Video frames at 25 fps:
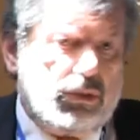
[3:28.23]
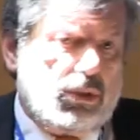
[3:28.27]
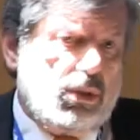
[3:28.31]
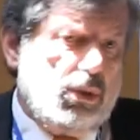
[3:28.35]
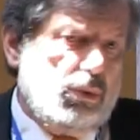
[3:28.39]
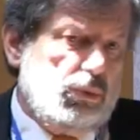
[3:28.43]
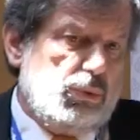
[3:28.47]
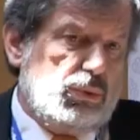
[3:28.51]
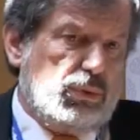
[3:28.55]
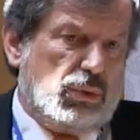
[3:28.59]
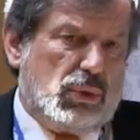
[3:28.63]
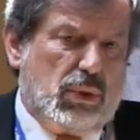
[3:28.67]

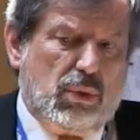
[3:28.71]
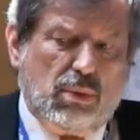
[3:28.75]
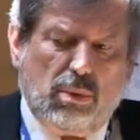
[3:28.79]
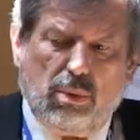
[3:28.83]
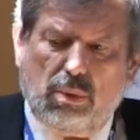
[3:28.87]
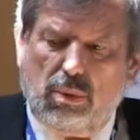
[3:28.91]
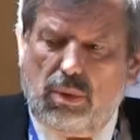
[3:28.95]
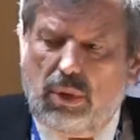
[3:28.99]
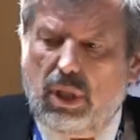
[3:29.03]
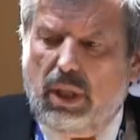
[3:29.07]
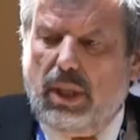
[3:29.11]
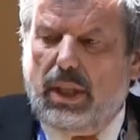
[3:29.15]

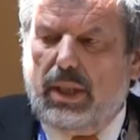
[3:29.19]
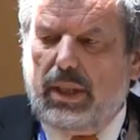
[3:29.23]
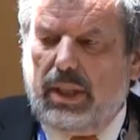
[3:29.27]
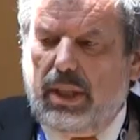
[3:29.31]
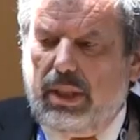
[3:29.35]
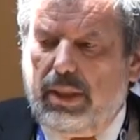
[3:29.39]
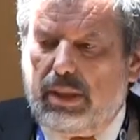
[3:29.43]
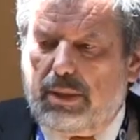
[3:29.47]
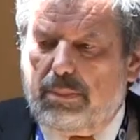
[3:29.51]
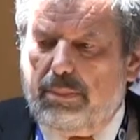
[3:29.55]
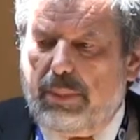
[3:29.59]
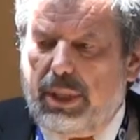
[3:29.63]
control
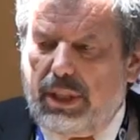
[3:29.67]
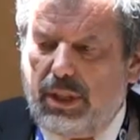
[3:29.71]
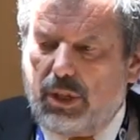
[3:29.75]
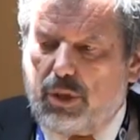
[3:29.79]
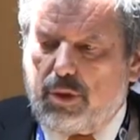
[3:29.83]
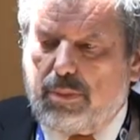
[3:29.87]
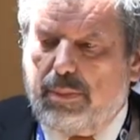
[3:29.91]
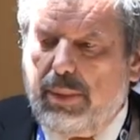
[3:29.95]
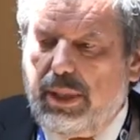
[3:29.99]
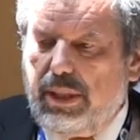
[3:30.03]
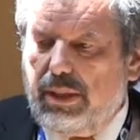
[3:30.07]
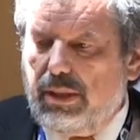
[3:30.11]
and
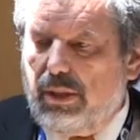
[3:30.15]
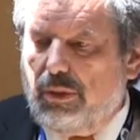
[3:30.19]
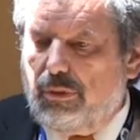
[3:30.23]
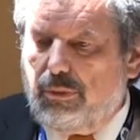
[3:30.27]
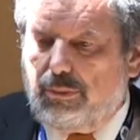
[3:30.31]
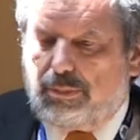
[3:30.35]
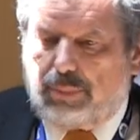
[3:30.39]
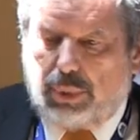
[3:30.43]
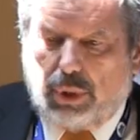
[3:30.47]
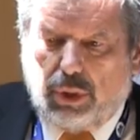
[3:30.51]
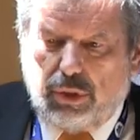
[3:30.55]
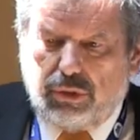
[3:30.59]
management
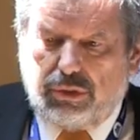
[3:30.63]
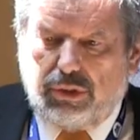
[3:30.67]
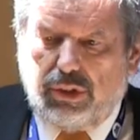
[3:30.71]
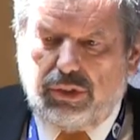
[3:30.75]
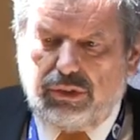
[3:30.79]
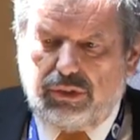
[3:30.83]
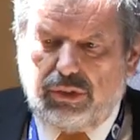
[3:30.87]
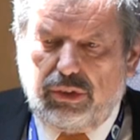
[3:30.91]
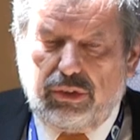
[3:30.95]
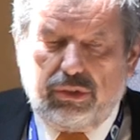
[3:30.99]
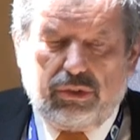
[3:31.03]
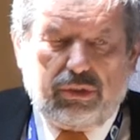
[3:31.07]
of
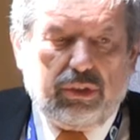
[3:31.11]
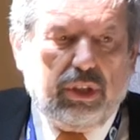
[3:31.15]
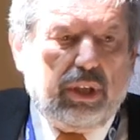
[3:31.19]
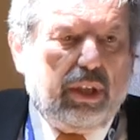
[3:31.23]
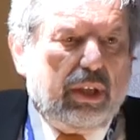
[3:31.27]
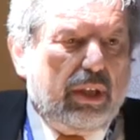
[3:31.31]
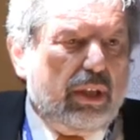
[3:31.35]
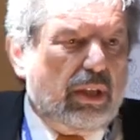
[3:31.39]
processes.